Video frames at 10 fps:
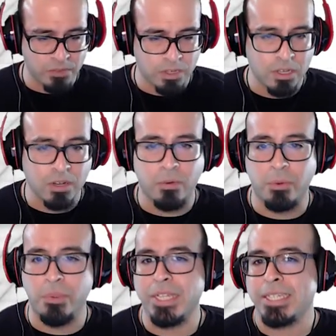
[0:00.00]
I
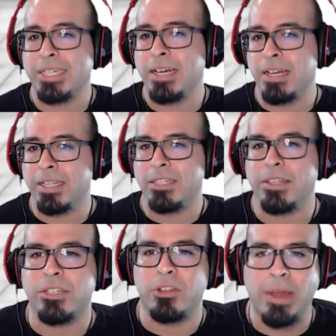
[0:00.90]
wonder what this
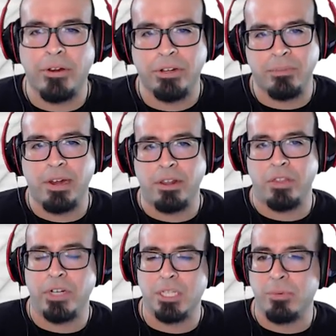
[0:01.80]
does. You insert the battery into the
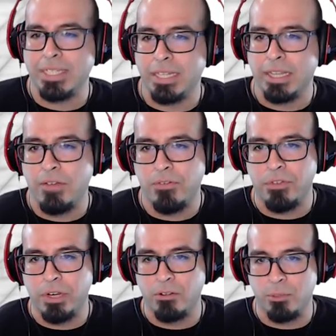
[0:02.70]
monolith and it springs to life.
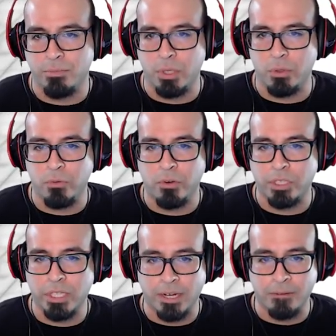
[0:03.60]
Everything goes blue
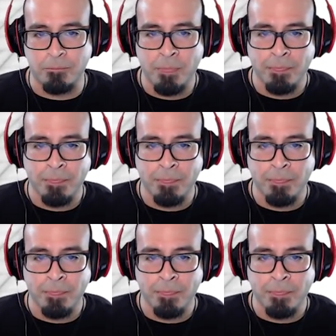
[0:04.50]
for a second.